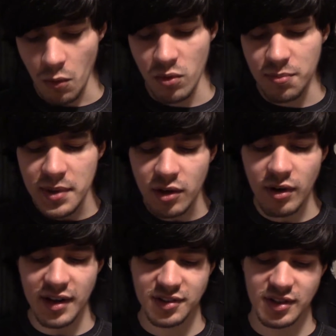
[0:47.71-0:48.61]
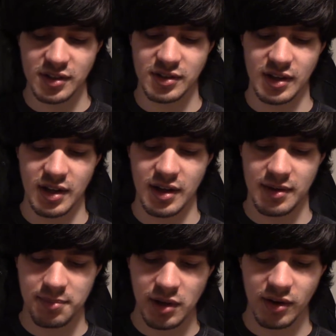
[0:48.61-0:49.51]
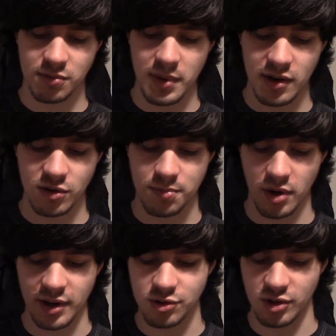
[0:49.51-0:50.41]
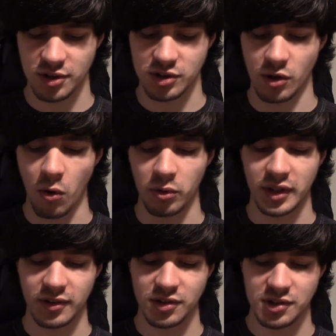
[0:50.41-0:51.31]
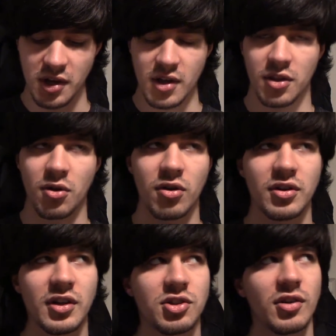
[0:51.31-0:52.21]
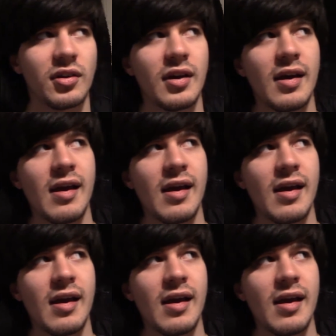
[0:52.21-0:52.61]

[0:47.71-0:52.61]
with Peter S. Baker's book, Introduction to Old English 3rd edition,